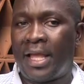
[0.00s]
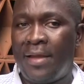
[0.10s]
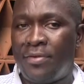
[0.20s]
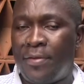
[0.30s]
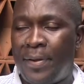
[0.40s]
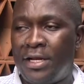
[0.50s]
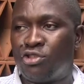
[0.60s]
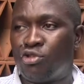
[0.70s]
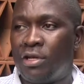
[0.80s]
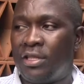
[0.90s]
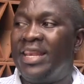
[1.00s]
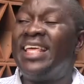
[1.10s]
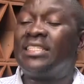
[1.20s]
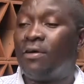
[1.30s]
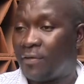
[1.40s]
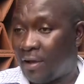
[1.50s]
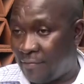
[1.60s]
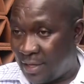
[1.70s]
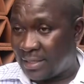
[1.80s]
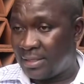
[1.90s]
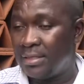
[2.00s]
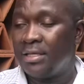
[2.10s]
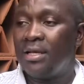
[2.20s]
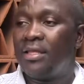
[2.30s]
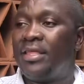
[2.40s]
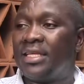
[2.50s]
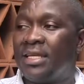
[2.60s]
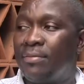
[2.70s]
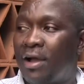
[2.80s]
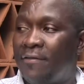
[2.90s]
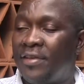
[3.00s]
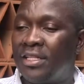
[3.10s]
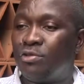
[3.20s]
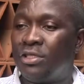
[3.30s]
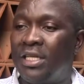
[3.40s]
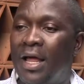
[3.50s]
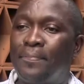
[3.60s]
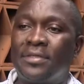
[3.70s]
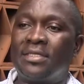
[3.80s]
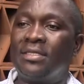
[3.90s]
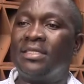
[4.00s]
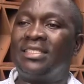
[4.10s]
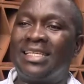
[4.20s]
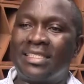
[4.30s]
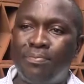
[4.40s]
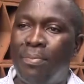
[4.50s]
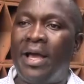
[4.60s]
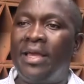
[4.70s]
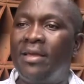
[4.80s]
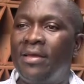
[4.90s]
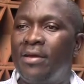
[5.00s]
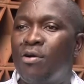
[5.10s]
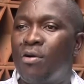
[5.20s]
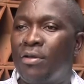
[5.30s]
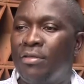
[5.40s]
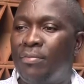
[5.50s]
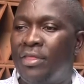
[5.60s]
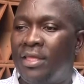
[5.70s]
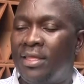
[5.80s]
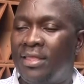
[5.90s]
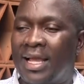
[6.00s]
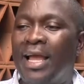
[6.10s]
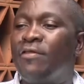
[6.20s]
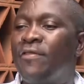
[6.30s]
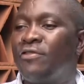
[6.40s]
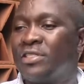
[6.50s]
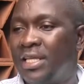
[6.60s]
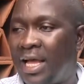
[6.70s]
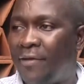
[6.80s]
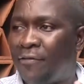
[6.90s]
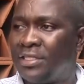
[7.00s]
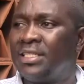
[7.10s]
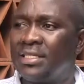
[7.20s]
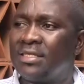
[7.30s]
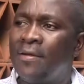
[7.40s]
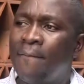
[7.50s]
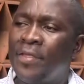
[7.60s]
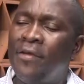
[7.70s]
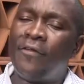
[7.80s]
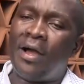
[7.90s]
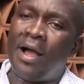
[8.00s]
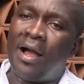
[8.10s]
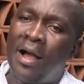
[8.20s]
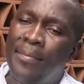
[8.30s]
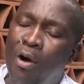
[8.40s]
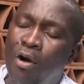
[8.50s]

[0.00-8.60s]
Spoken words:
depends on the nature of caveat. There are some caveats which lapse just by the kind of interest they had. For instance, if I'm